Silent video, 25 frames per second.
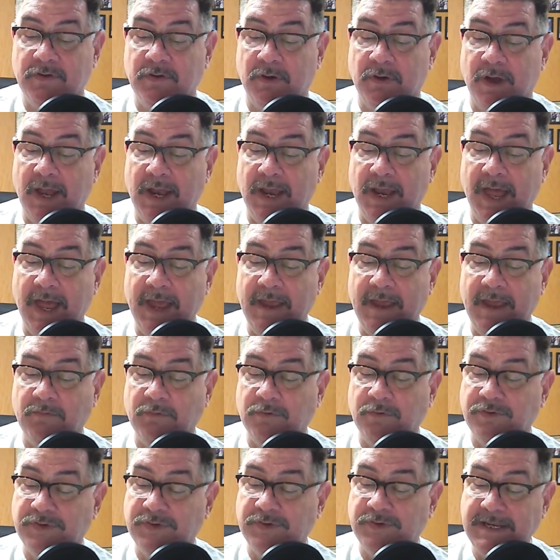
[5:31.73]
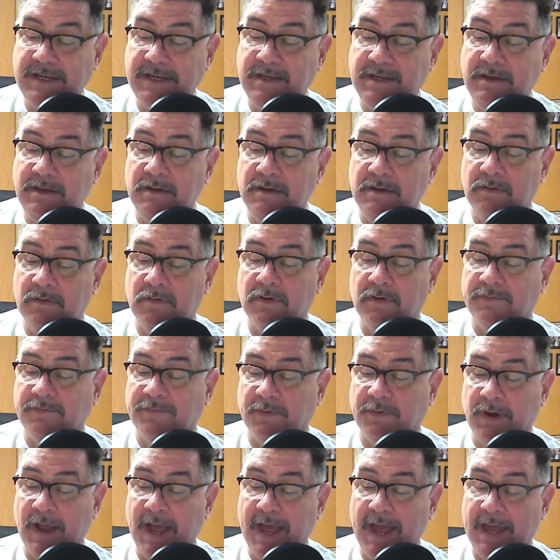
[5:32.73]
Do I like routine or
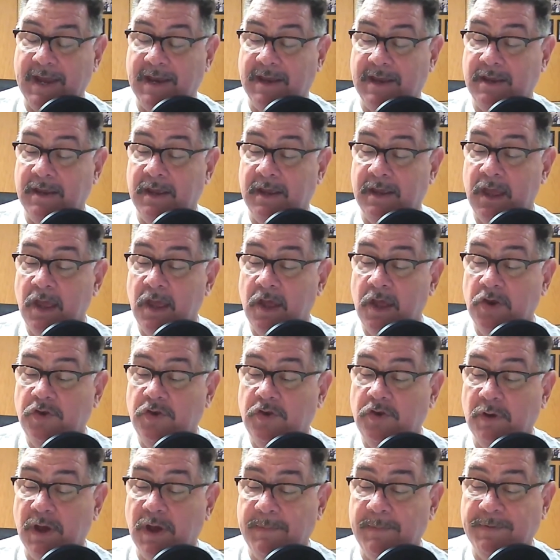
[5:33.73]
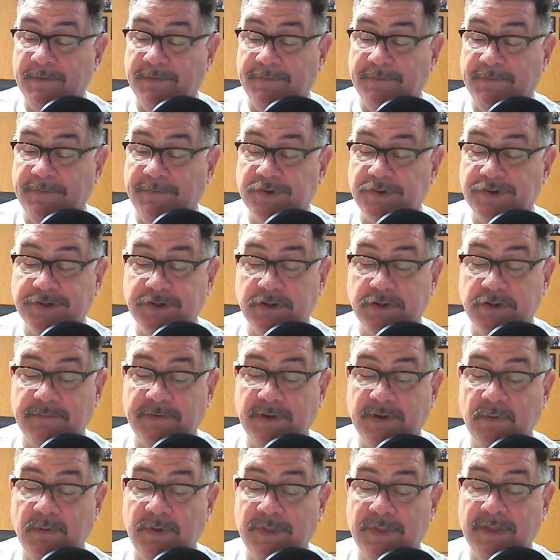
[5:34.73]
variety? Do I prefer
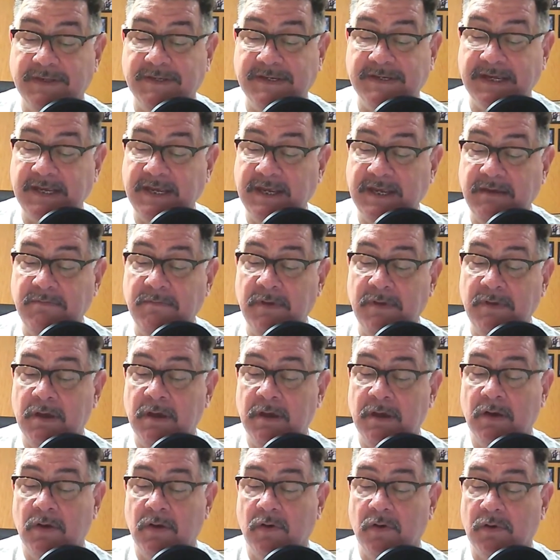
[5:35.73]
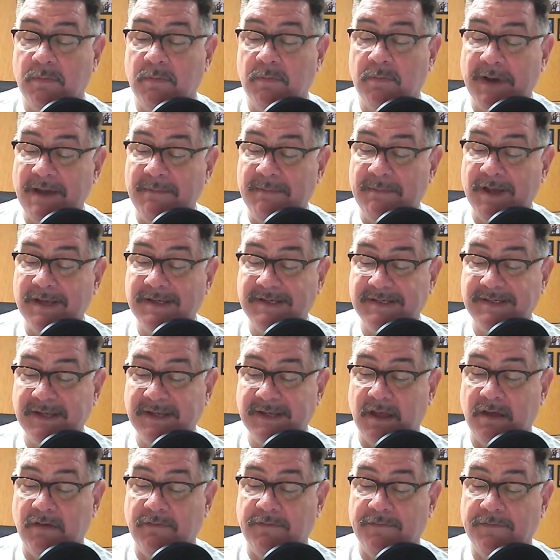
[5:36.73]
serving with a team or by
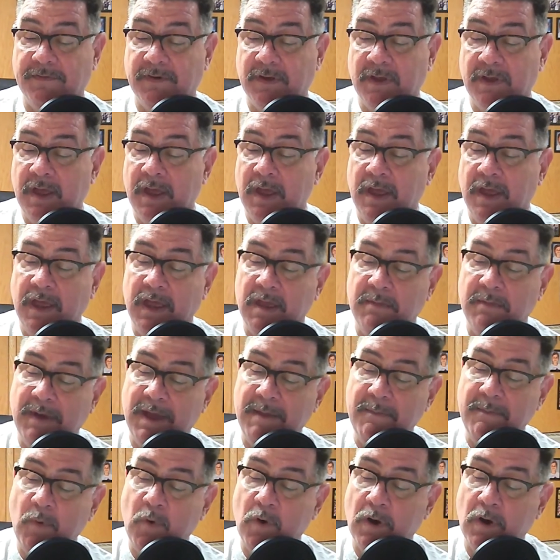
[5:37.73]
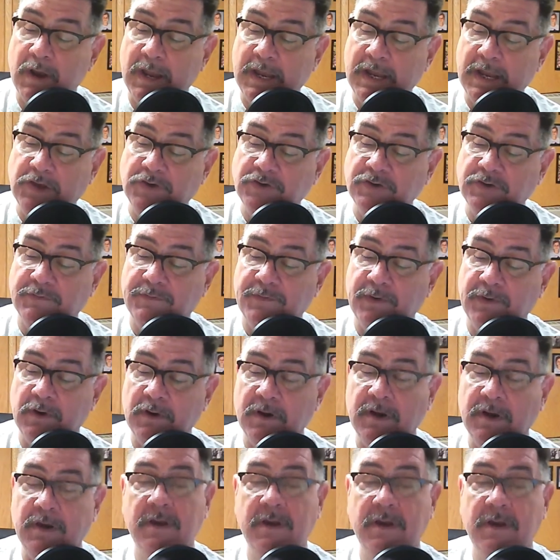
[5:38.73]
myself? Am I more
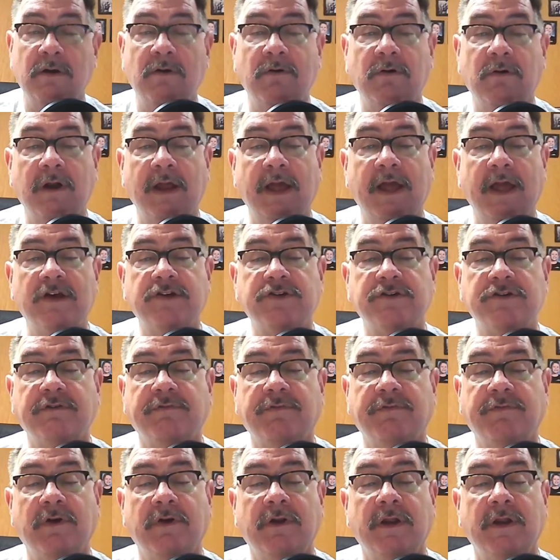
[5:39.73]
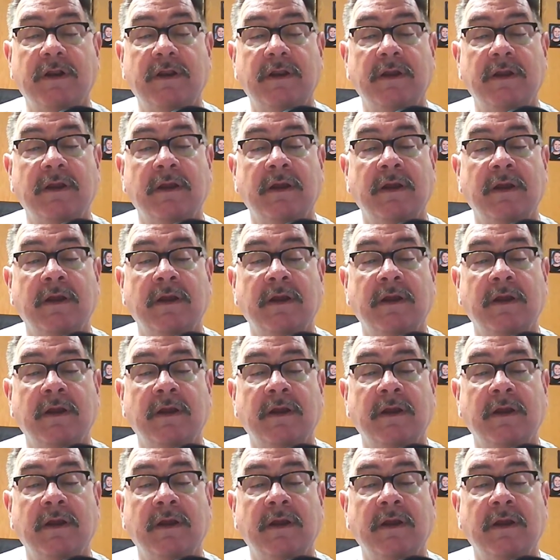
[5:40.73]
introverted or extroverted?